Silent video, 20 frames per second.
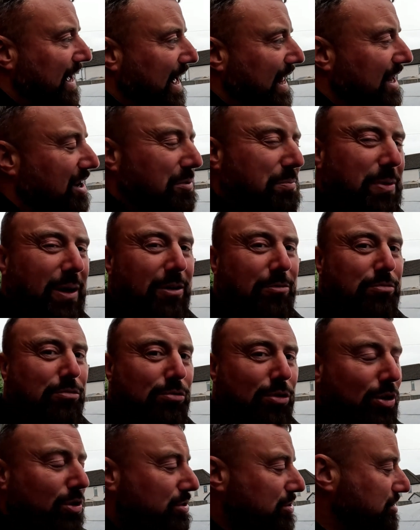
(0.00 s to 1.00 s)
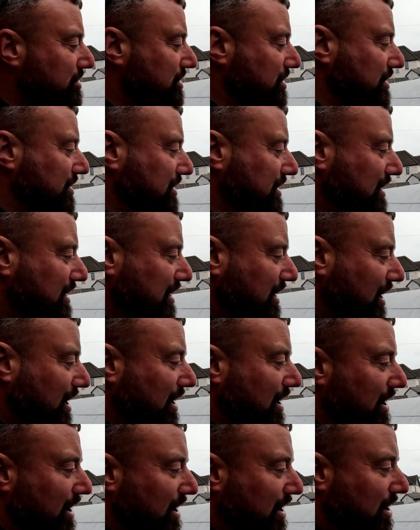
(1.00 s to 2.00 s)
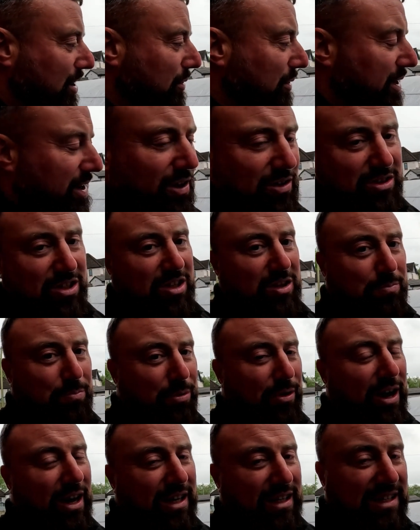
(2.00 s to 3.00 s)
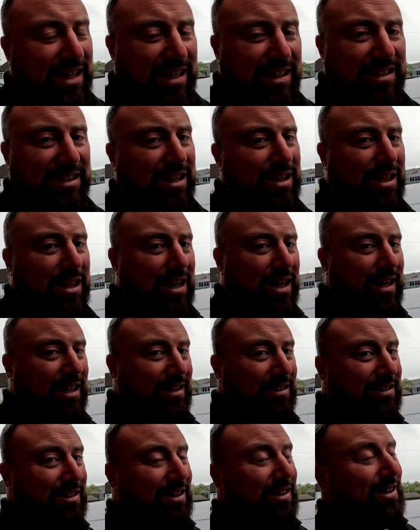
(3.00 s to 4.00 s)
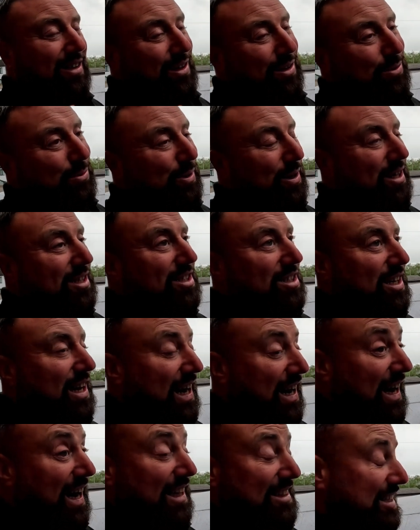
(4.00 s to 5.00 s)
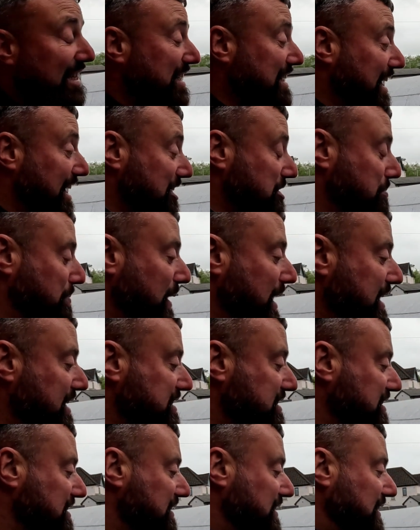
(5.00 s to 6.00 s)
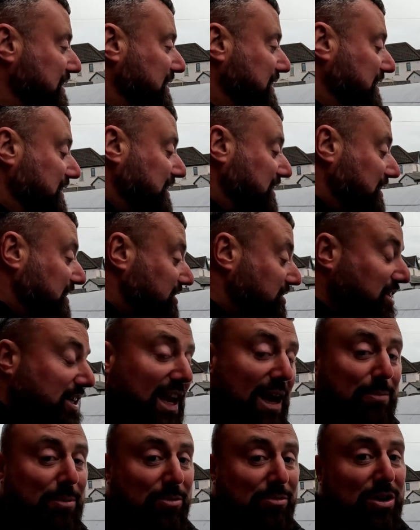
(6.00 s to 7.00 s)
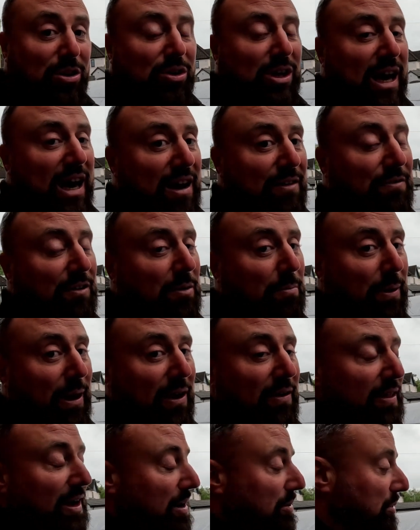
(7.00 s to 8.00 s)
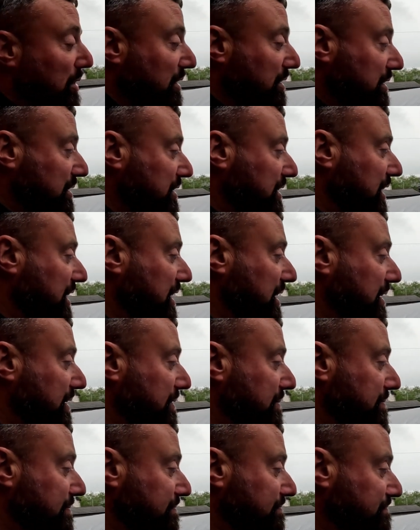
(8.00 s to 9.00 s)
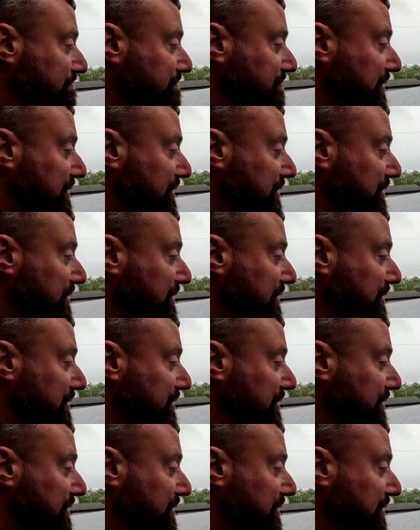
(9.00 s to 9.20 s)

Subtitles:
little bit of rust going onto the brake discs and things, which I didn't expect. So yeah, be real careful about that one.